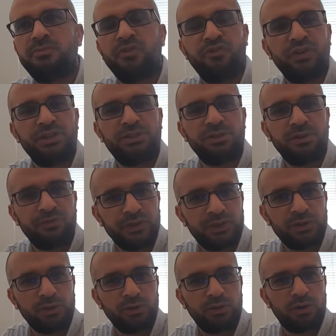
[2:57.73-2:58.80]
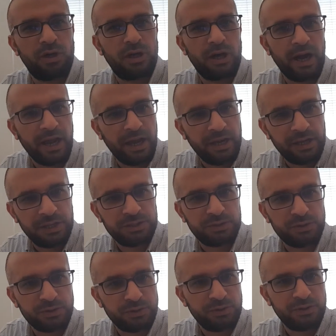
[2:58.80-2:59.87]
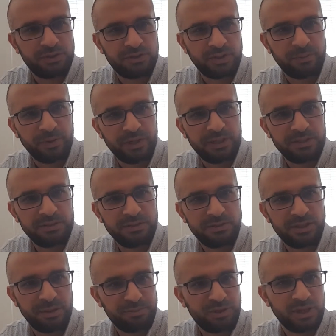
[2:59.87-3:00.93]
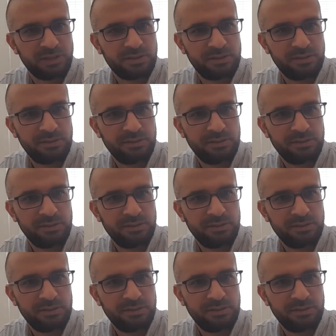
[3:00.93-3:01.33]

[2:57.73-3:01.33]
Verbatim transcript: video, video or another uh, topic, subject,